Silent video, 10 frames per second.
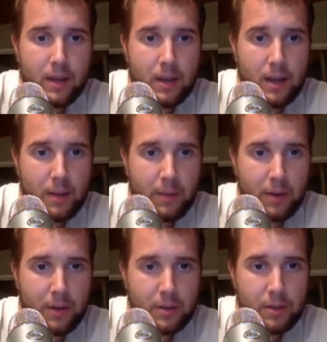and we
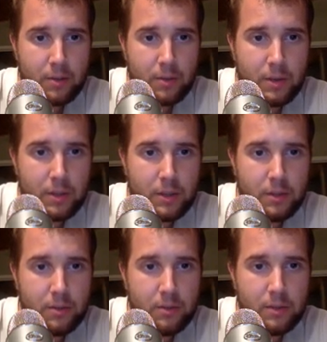also want
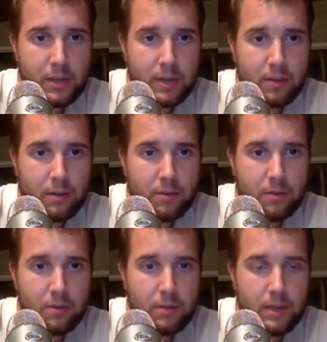to cycle
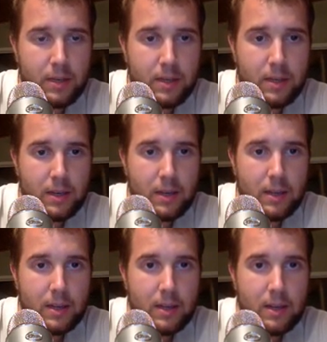through the
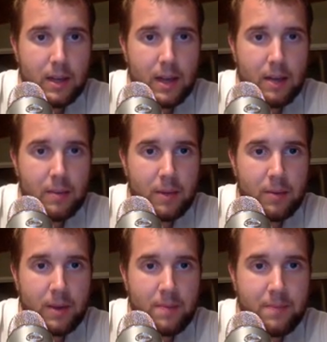enemy
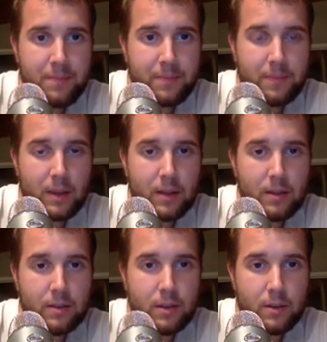array.
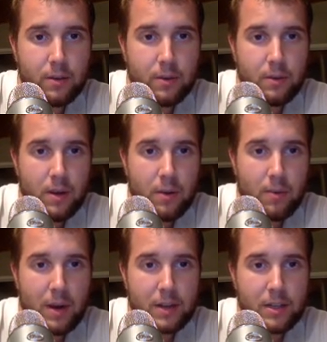So
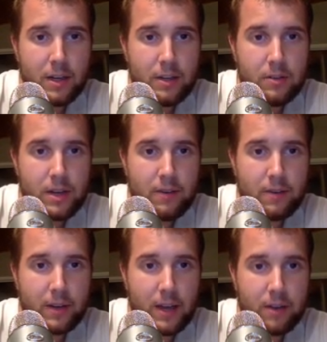we're actually going to use a
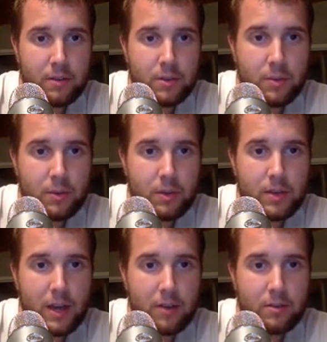different counter, so we'll use
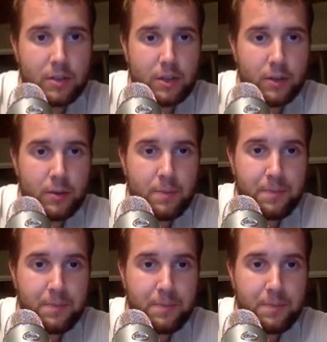counter 2.